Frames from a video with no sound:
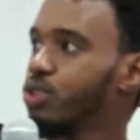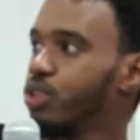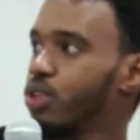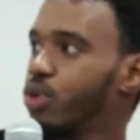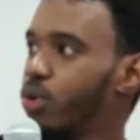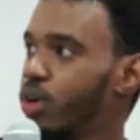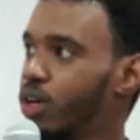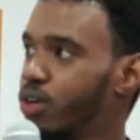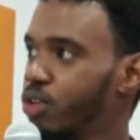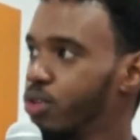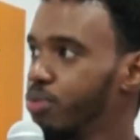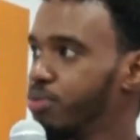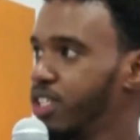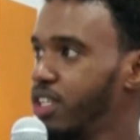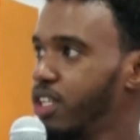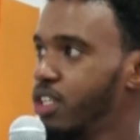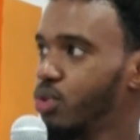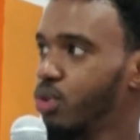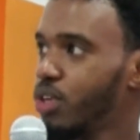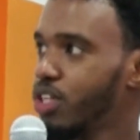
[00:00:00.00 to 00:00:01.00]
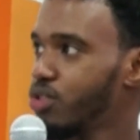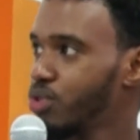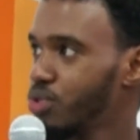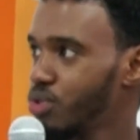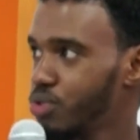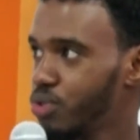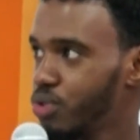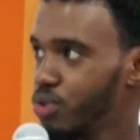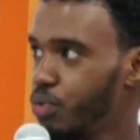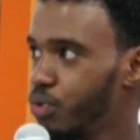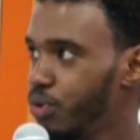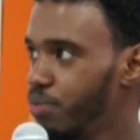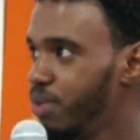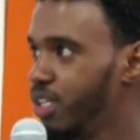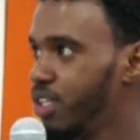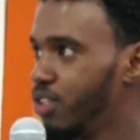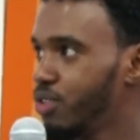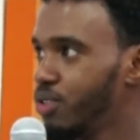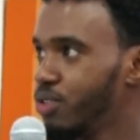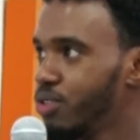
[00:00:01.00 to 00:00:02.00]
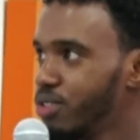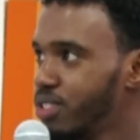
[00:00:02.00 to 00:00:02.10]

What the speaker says: the major roles of the private